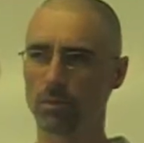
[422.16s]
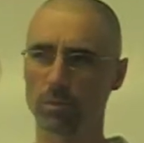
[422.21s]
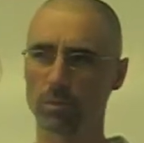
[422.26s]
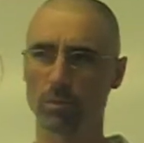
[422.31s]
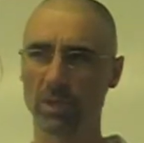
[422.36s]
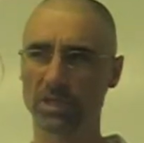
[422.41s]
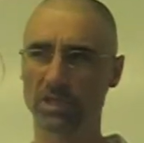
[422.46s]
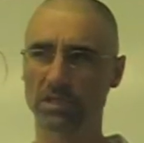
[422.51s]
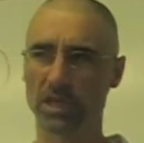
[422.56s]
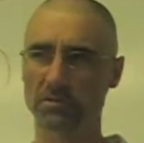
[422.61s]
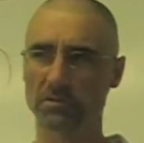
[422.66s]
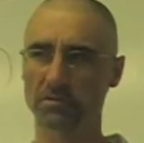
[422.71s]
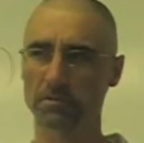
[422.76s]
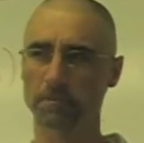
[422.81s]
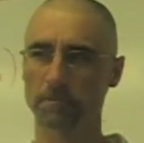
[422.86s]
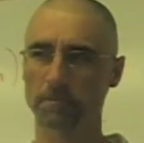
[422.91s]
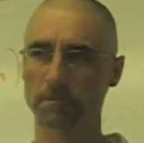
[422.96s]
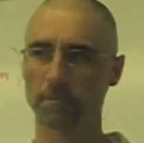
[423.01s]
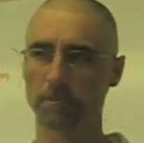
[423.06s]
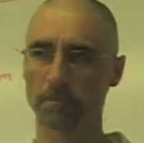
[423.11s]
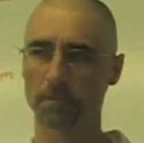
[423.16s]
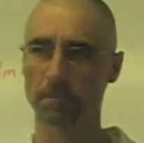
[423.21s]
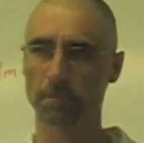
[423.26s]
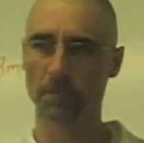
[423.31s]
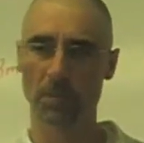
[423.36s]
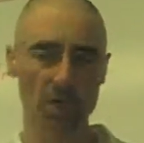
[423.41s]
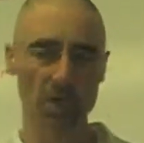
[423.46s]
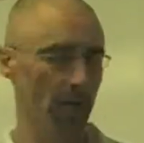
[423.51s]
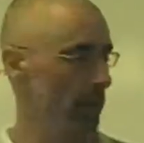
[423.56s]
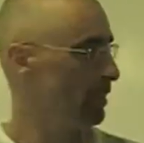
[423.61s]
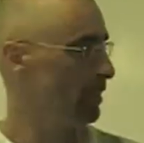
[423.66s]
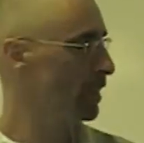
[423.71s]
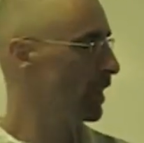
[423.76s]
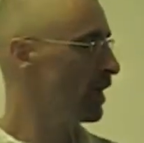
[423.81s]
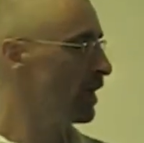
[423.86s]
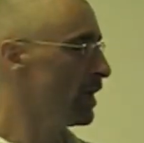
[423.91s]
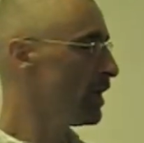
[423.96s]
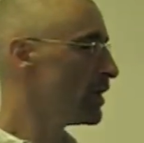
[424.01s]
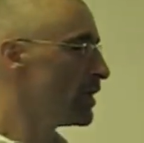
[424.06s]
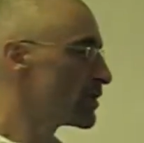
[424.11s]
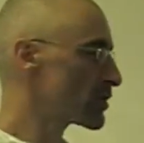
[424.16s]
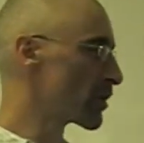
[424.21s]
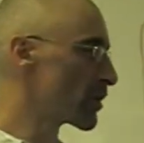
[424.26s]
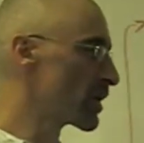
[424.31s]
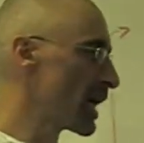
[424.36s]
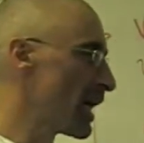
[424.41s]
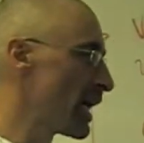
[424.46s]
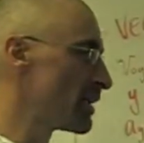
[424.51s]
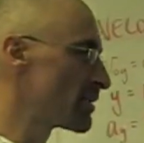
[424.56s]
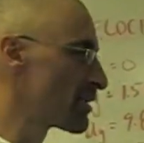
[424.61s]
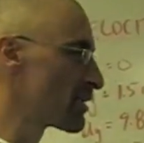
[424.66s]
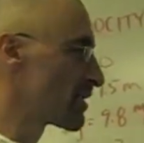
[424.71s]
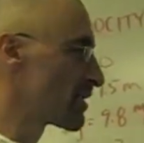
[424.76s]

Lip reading: Make sense? Okay. So guys,